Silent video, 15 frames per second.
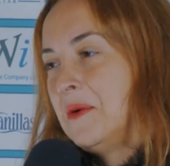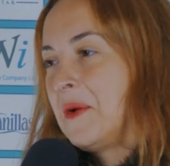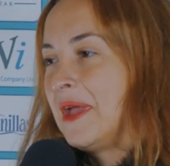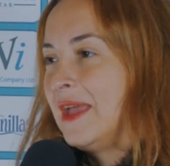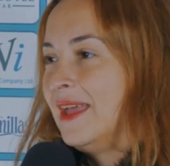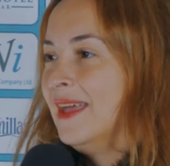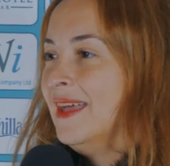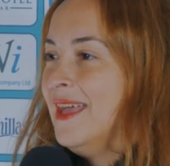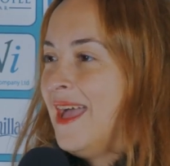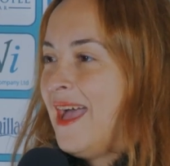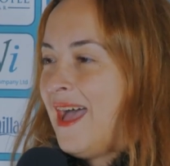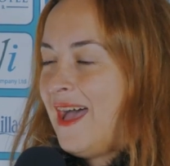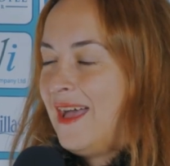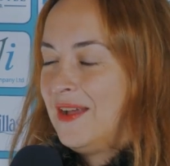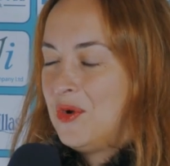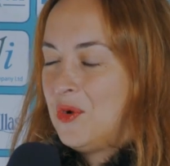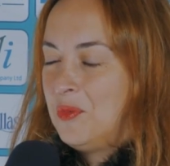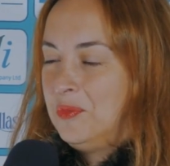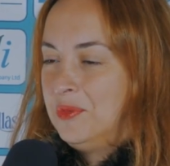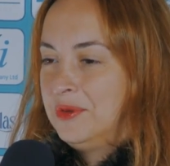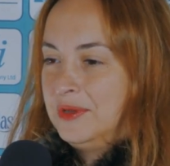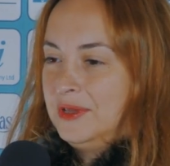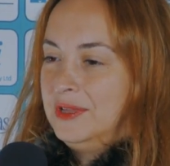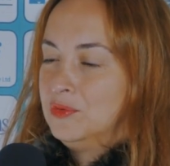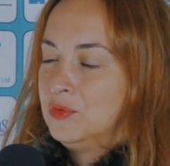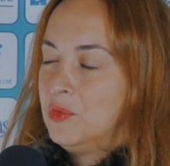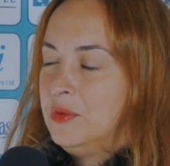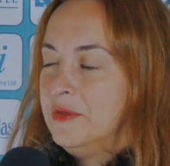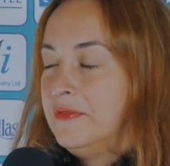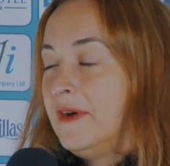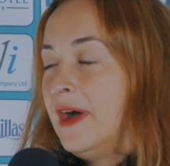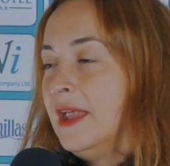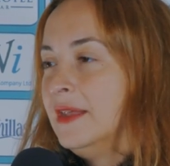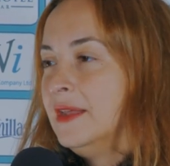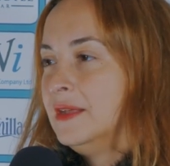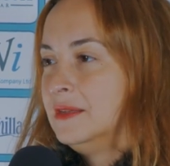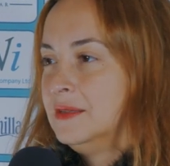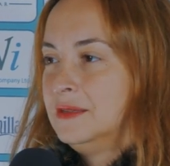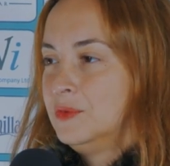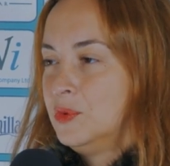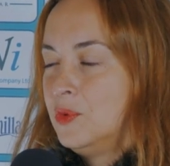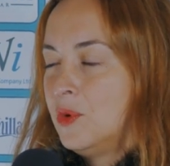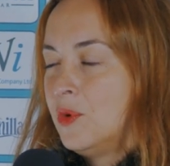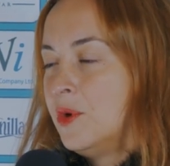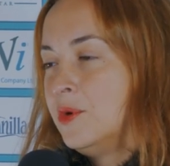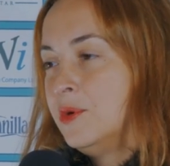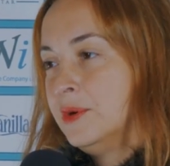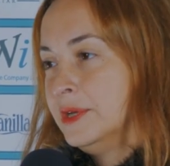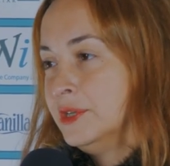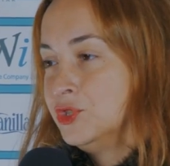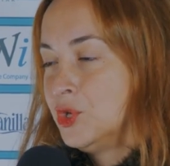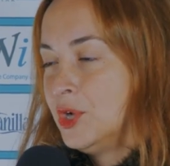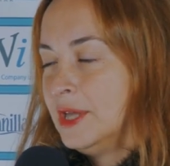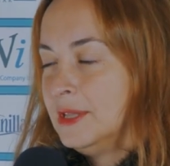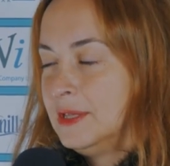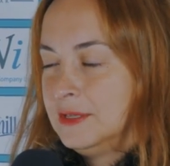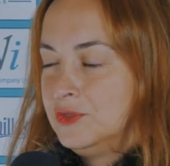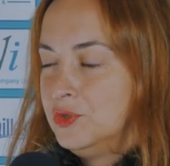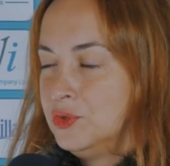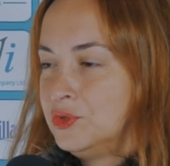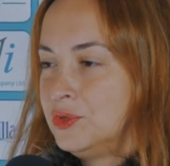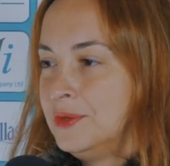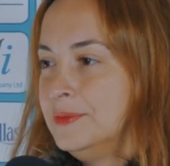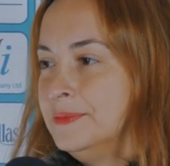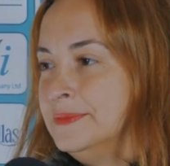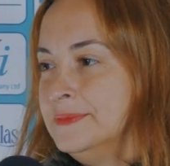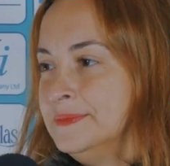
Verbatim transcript: okay, I hope it will be fun and we'll all enjoy it as usual.